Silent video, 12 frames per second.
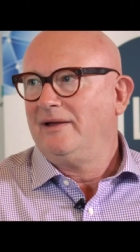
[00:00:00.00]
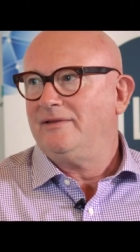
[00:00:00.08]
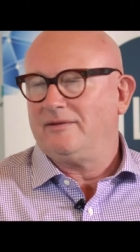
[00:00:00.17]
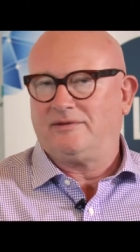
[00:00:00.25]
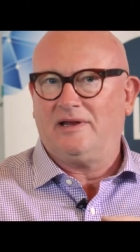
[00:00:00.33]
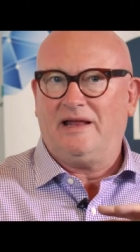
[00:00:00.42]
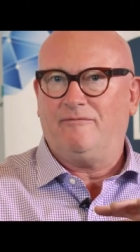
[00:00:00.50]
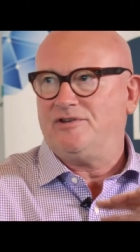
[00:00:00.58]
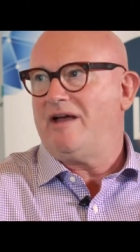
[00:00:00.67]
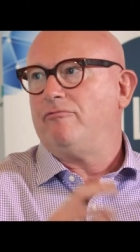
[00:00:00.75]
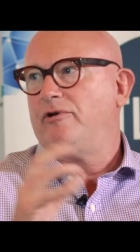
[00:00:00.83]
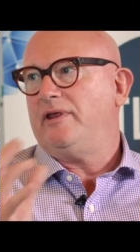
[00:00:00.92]
that delivers
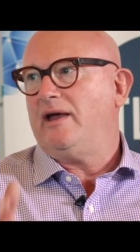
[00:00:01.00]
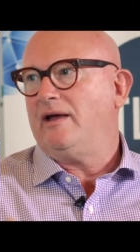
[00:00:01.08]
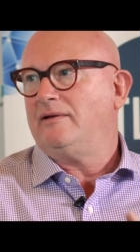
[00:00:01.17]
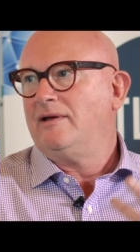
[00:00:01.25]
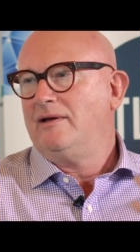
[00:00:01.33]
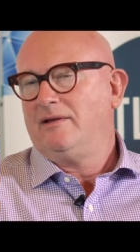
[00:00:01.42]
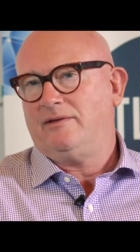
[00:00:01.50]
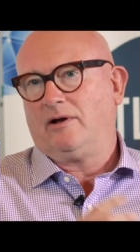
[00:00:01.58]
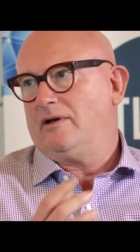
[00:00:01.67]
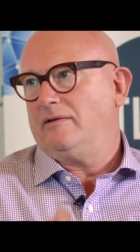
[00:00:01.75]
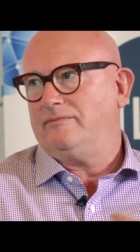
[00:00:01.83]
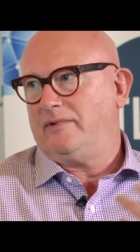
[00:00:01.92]
everything that
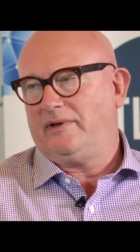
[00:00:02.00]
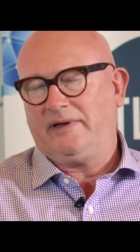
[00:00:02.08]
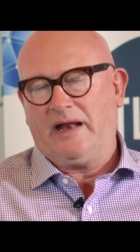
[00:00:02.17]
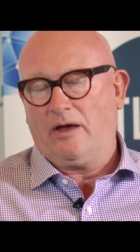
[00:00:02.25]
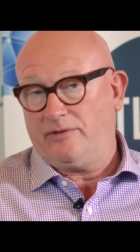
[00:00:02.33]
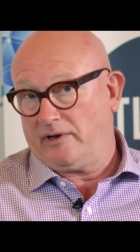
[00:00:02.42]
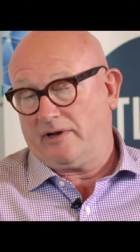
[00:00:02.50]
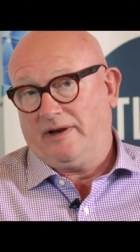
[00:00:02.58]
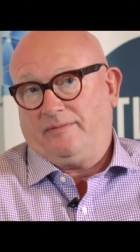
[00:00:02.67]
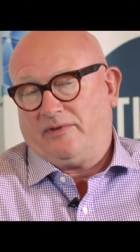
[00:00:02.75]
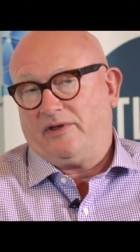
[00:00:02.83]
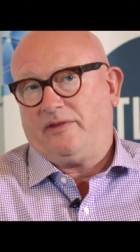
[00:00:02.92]
can, you know,
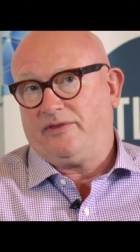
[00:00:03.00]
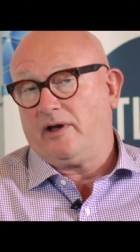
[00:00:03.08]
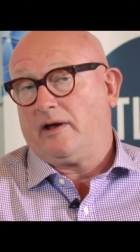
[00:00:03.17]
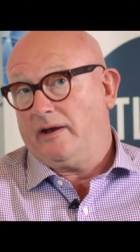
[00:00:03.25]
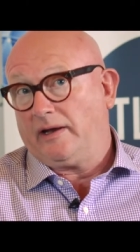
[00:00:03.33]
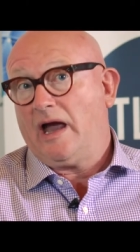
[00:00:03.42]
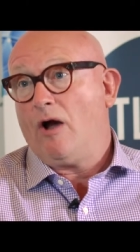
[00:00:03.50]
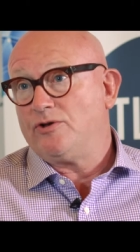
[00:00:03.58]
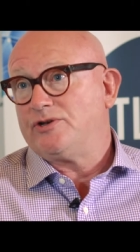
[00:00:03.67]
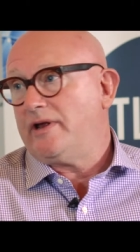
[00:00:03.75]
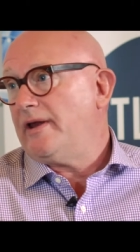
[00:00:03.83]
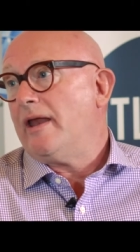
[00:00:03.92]
that can
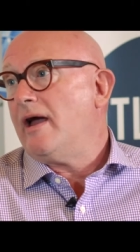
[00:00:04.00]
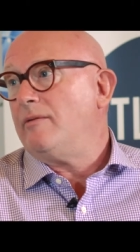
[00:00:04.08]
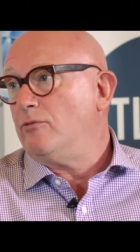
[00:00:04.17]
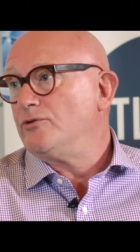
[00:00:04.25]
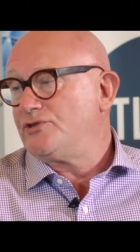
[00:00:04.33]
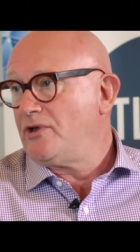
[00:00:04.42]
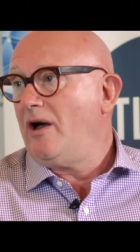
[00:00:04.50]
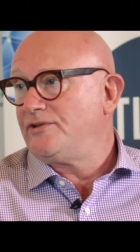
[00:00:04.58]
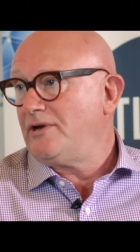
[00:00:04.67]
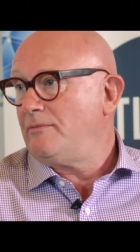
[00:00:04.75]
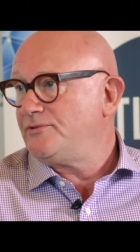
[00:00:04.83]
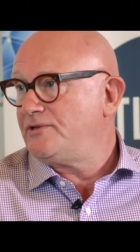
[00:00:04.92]
encourage and enable
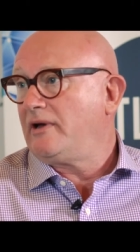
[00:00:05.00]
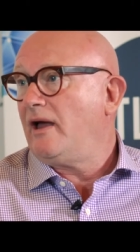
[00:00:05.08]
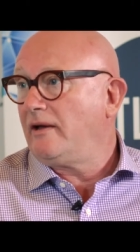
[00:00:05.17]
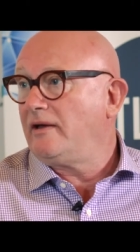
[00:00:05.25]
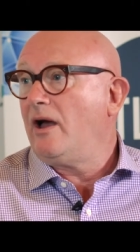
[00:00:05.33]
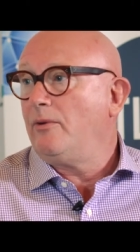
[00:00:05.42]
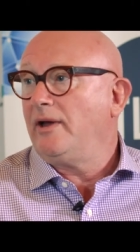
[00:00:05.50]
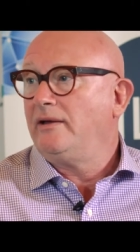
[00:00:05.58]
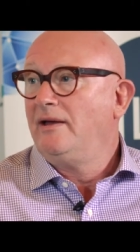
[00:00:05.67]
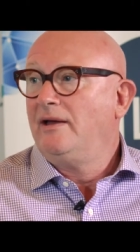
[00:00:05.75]
startups to get going,